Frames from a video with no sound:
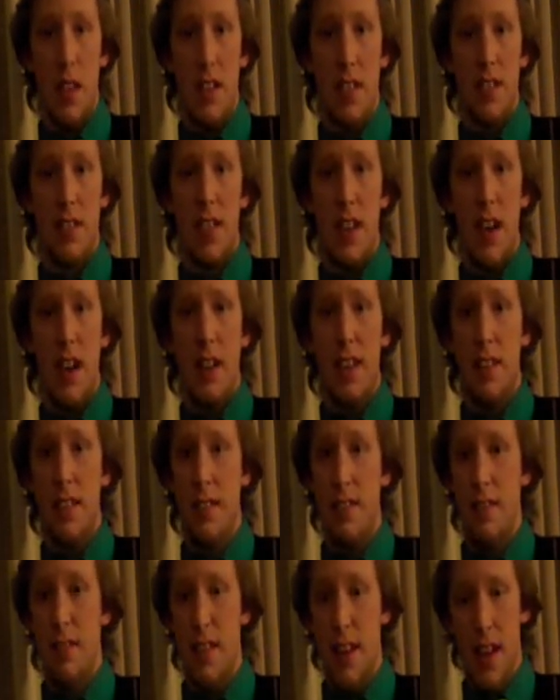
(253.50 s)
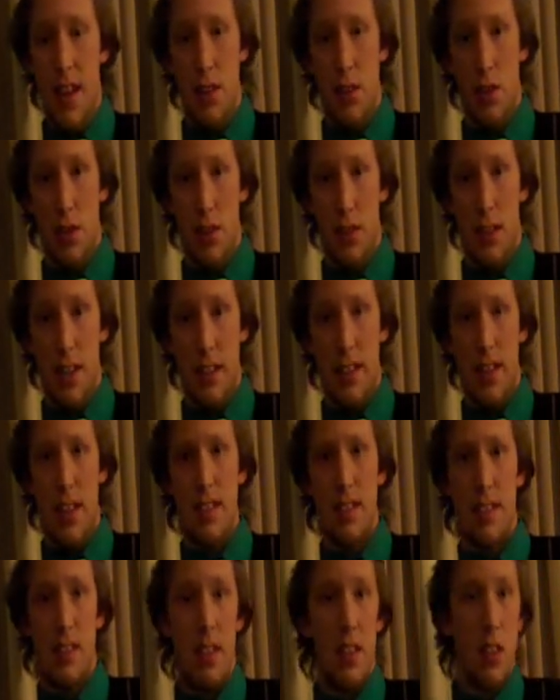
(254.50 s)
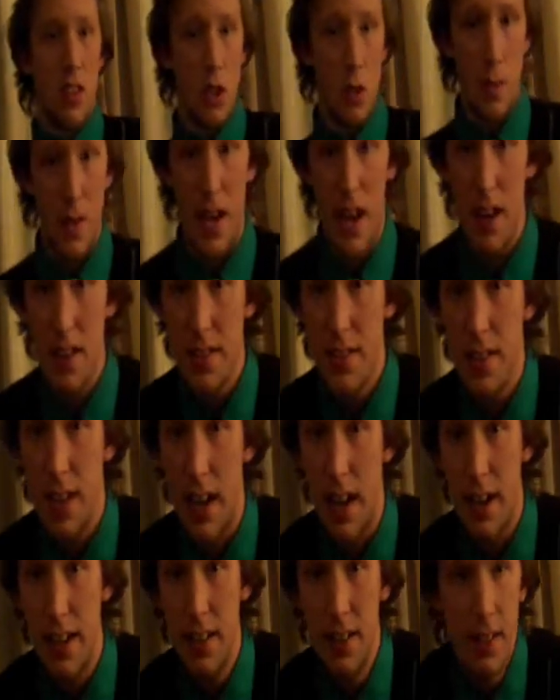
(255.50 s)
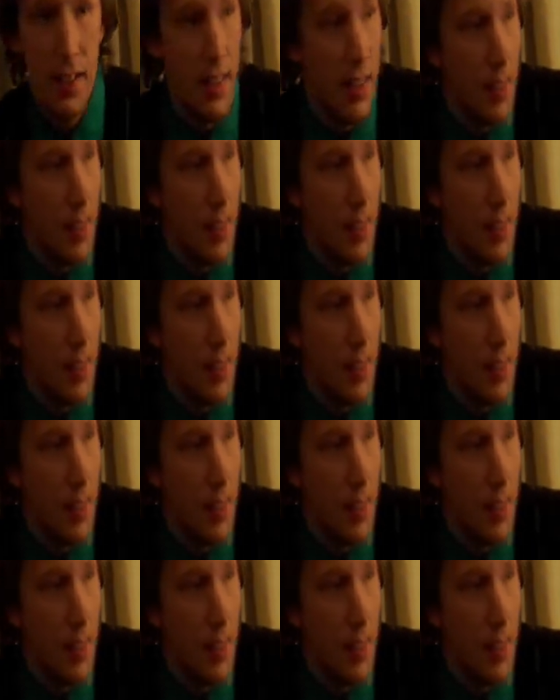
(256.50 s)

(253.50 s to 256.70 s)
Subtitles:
inside and you'll look like this. You'll be outside